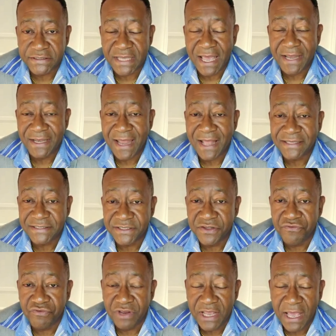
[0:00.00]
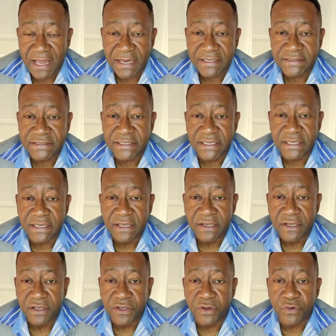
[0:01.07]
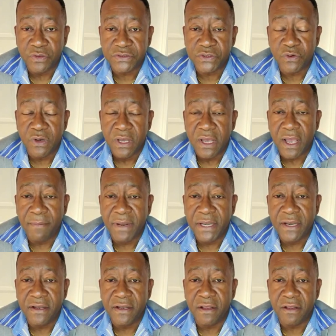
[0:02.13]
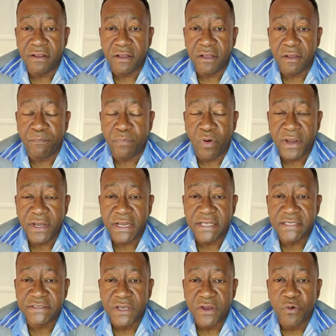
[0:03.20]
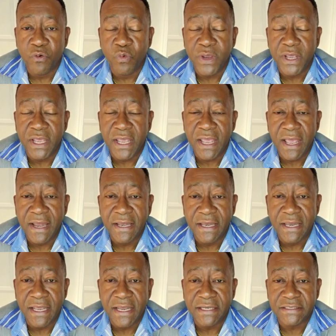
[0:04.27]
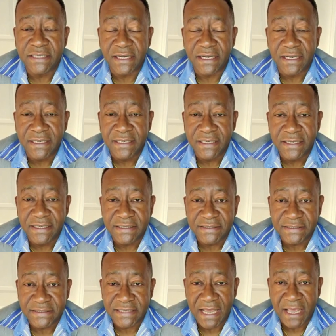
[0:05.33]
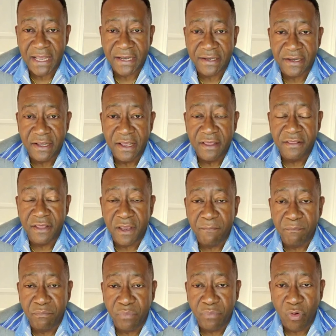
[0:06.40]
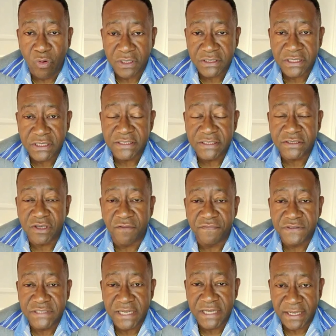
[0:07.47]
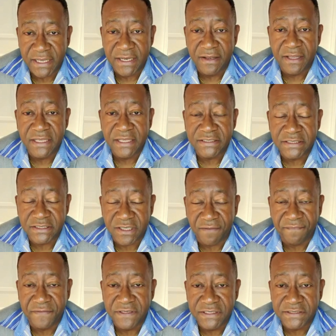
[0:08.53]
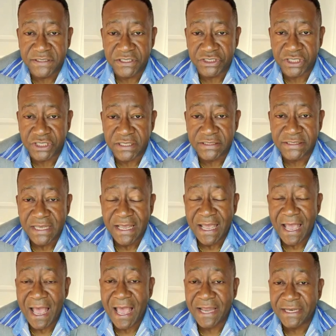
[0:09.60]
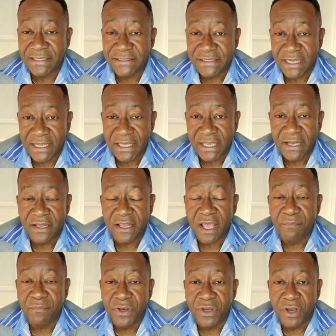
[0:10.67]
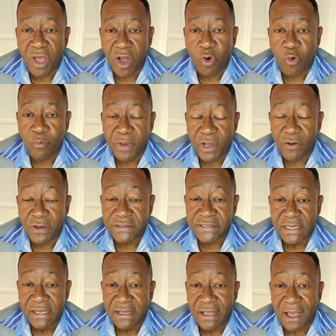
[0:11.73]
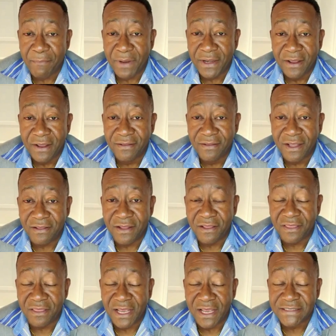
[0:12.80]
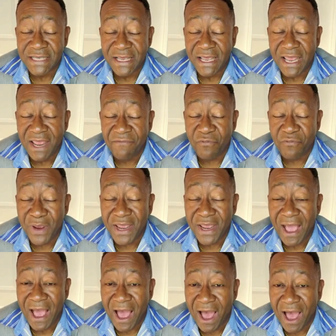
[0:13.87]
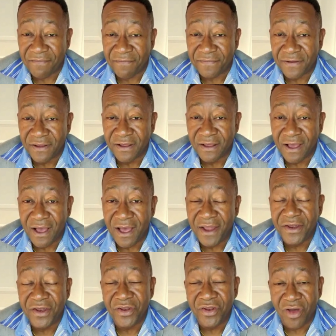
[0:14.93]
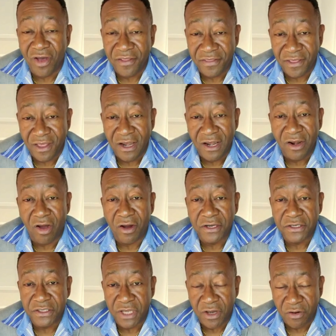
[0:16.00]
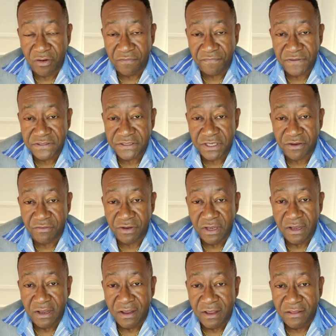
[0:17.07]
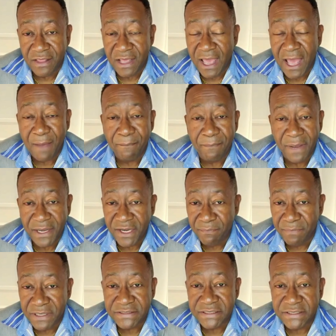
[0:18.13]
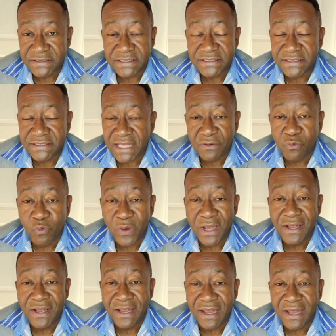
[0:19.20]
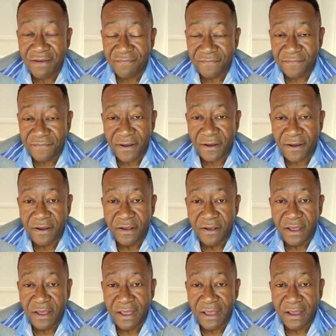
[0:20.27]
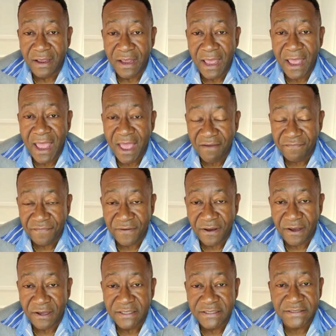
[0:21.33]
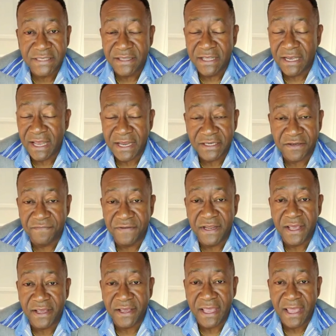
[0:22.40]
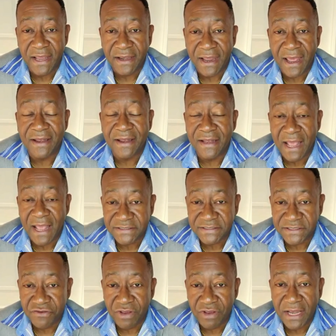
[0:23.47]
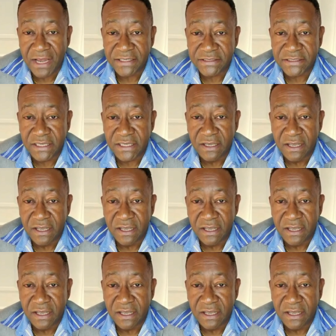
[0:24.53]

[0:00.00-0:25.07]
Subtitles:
And that's the reality. So, I mean, the point is we need to understand the importance of taking these tough decisions and taking them now. Because, I mean, the thing is, if we have another lockdown for zero, there are many businesses that will never, ever see the light of day again. And that's the reality.